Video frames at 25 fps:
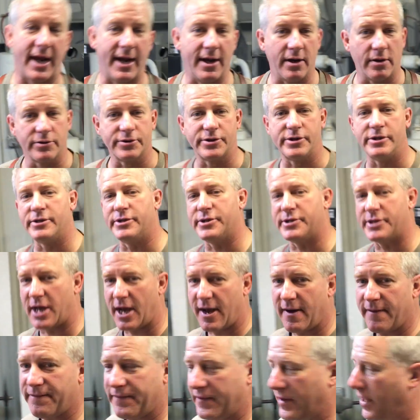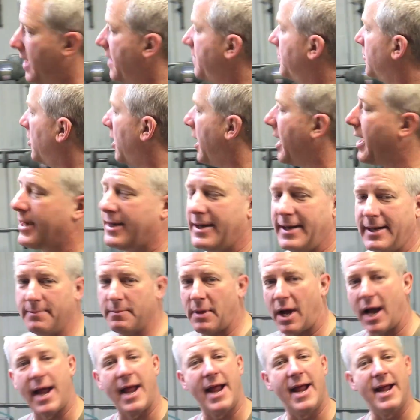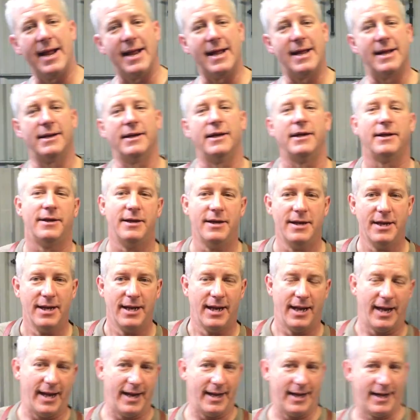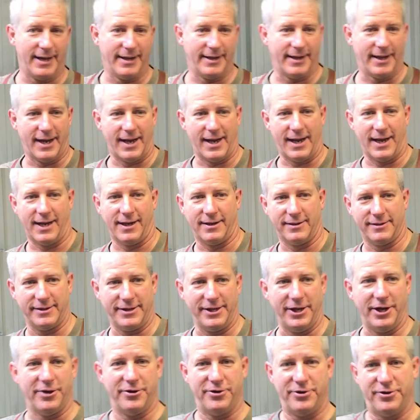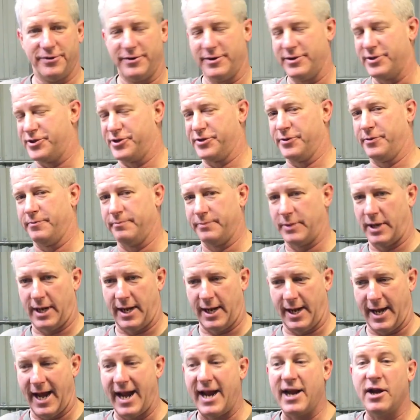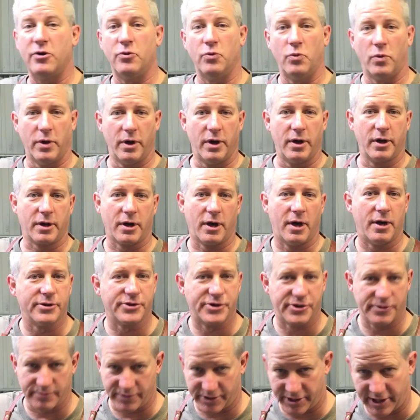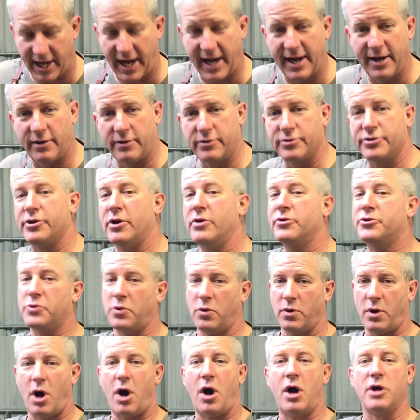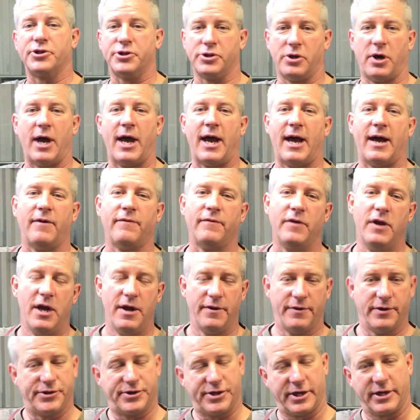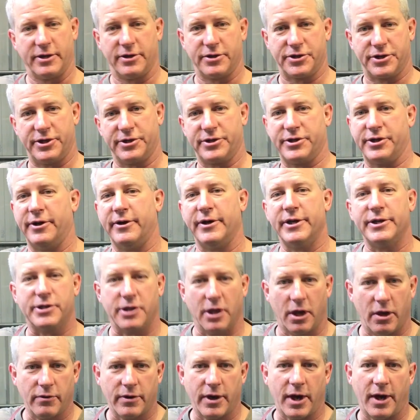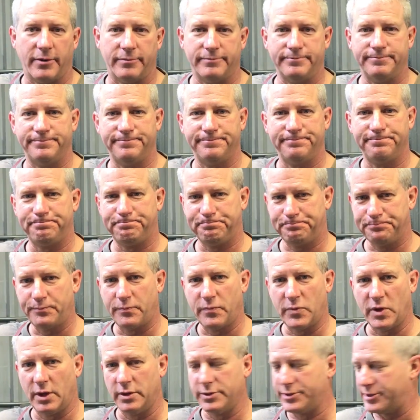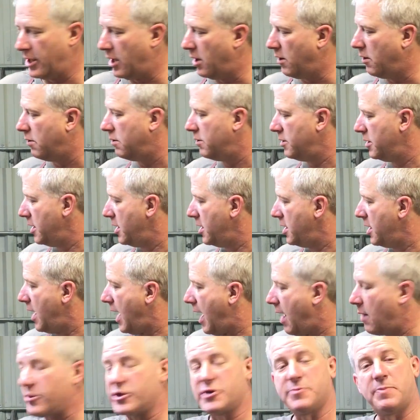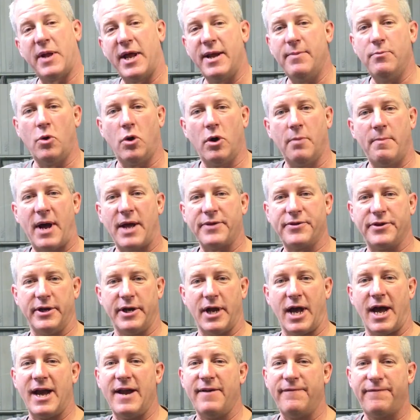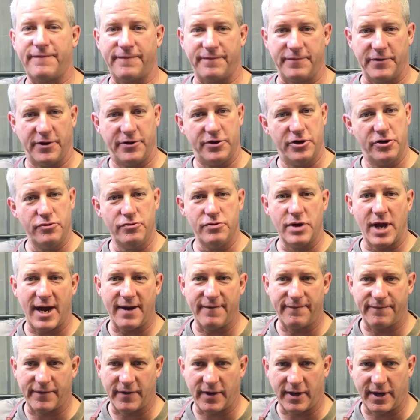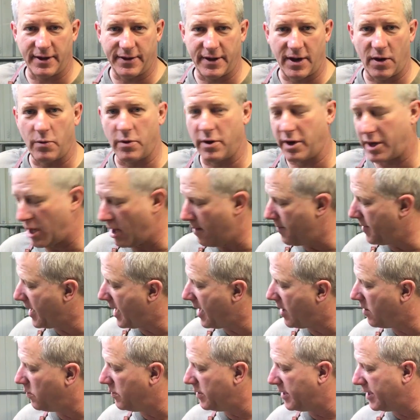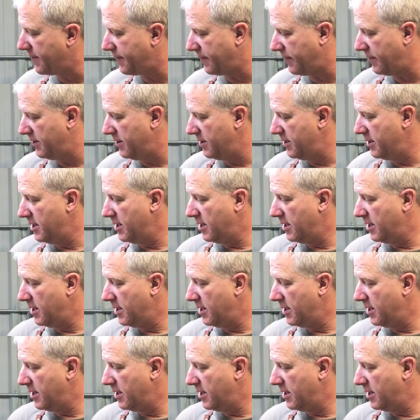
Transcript: scales and stuff that I'm grinding by hand and you know, doing some hand work on some scales. Those will also have the signature series logo. So I'll explain more about the knife, the new knife that we're coming out with